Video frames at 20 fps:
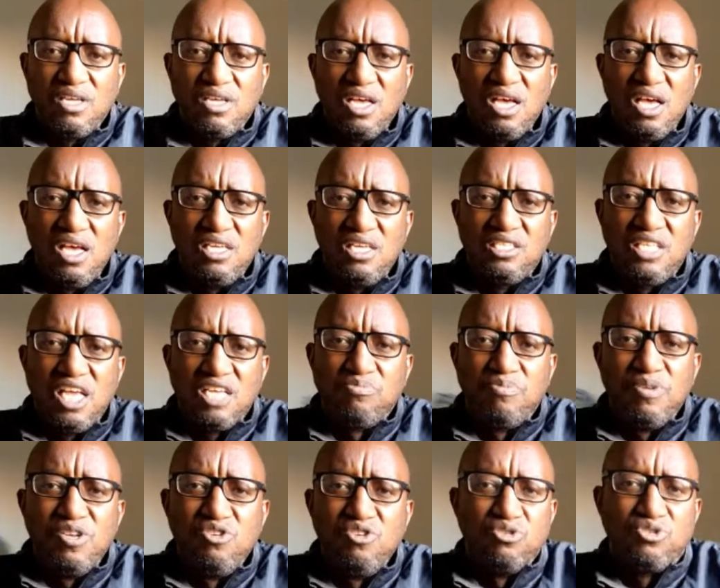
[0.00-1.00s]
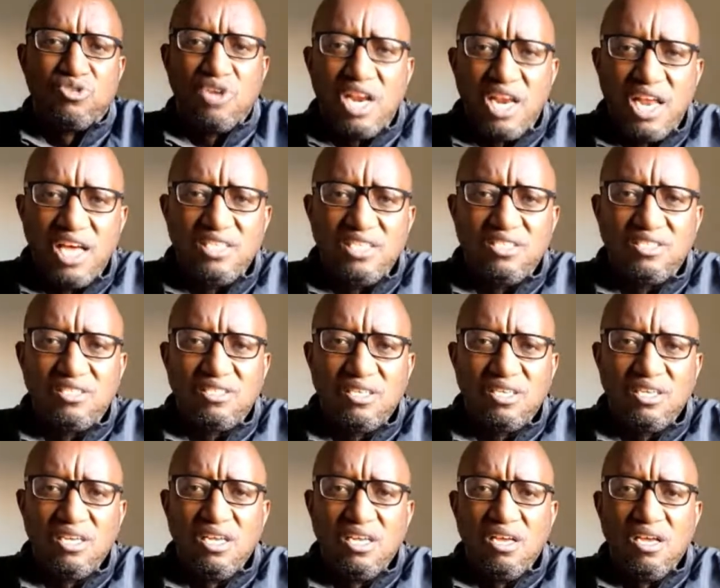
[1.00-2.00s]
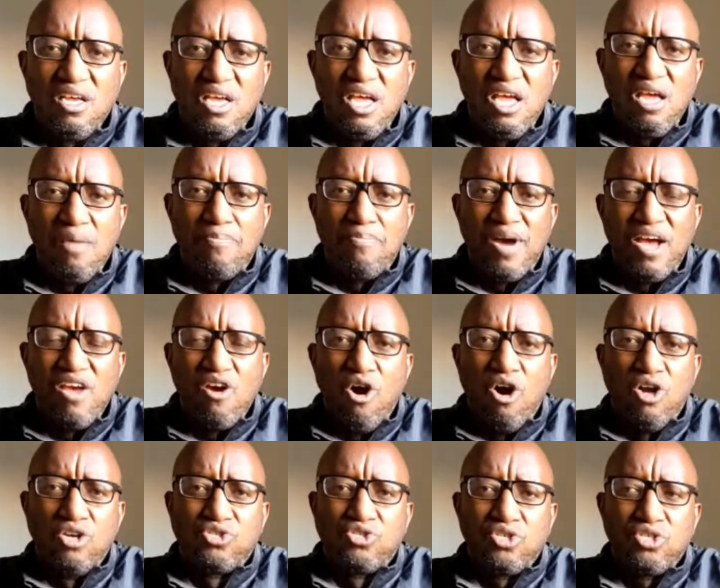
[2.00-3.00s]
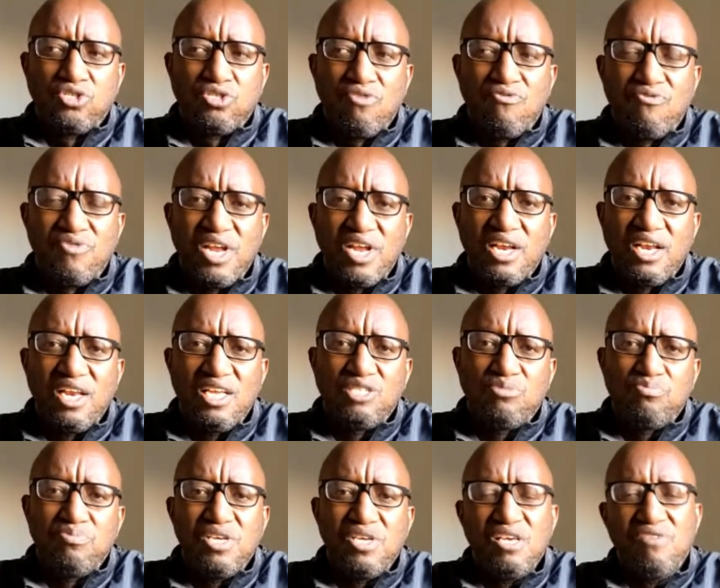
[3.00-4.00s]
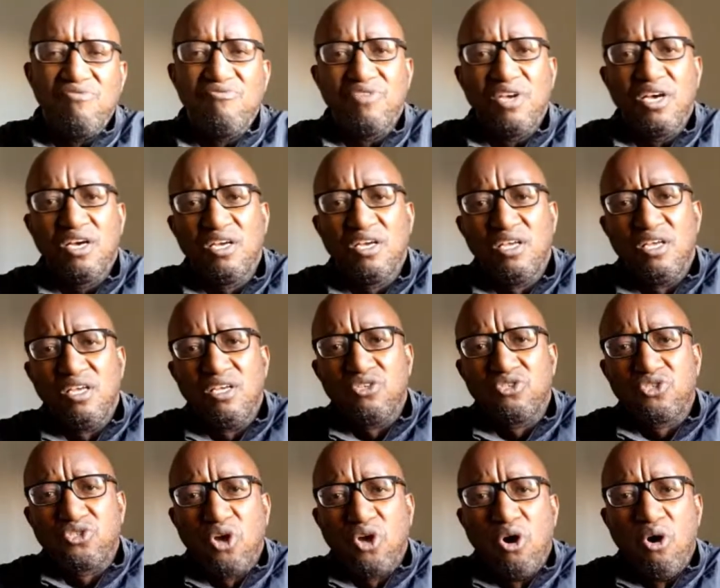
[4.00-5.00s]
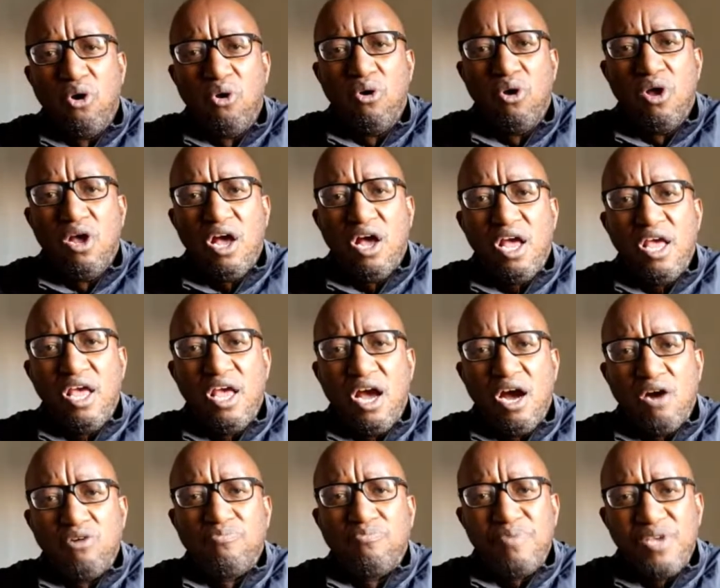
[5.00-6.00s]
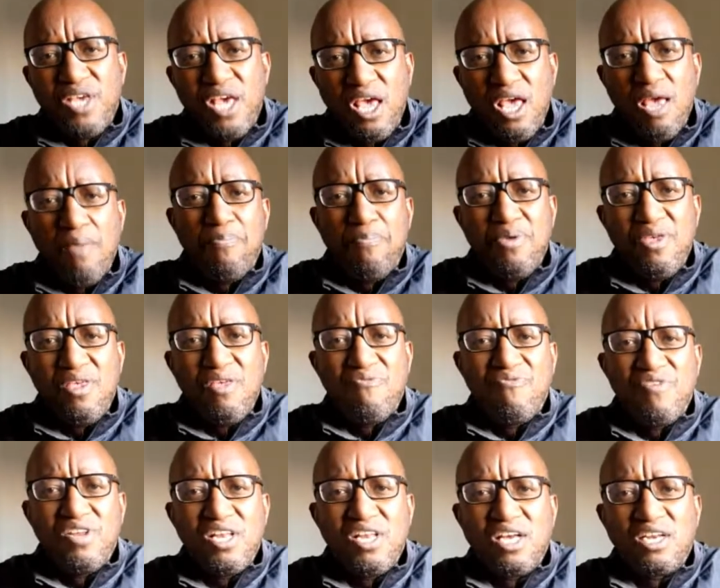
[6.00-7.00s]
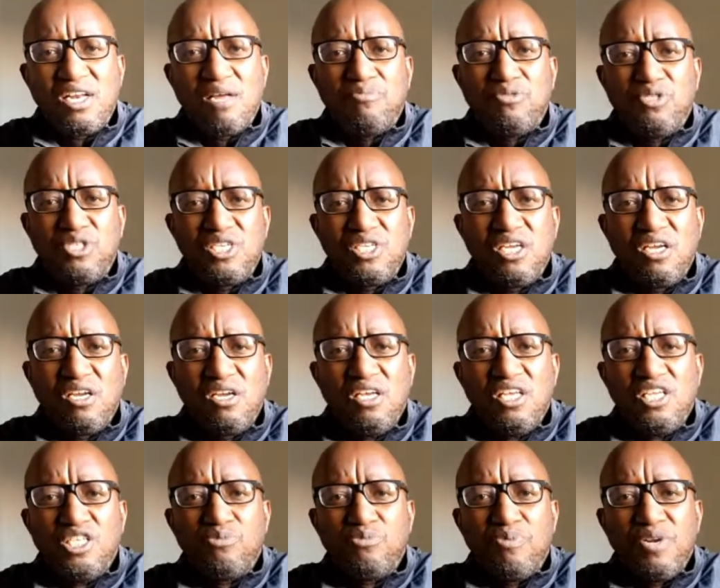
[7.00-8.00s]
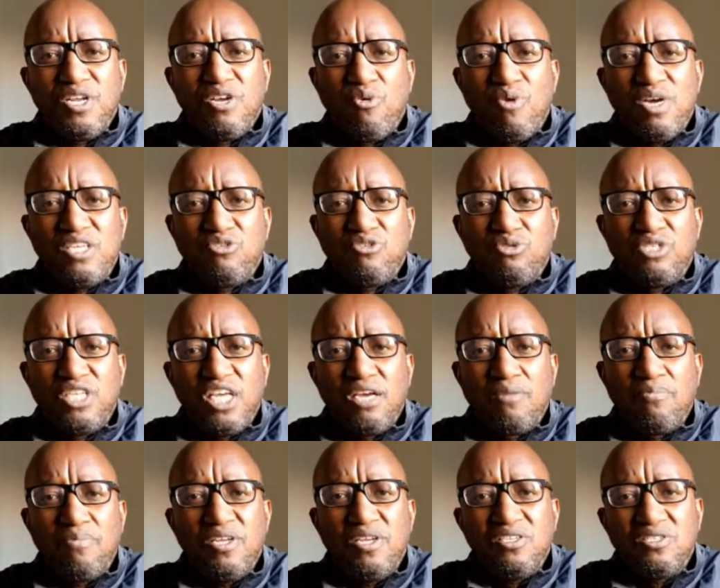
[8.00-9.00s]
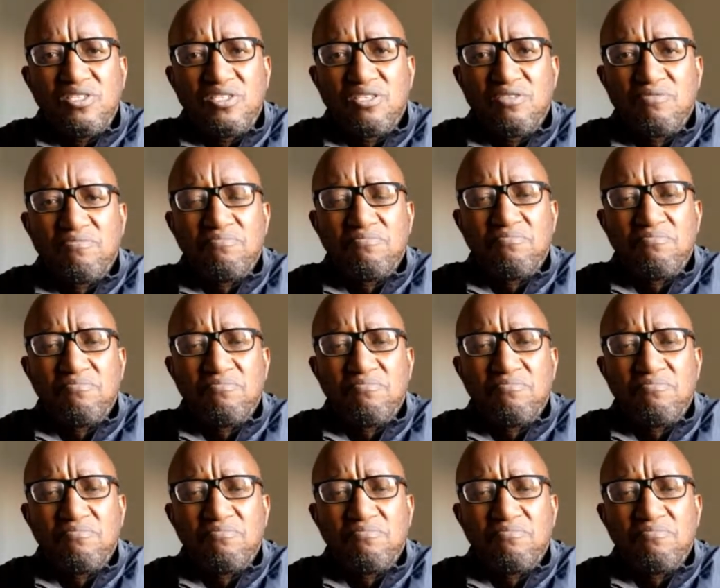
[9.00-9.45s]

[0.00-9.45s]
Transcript: It has been neutralized by all sorts of reckless behavior. So I would be happy if an Arab Spring were to take place.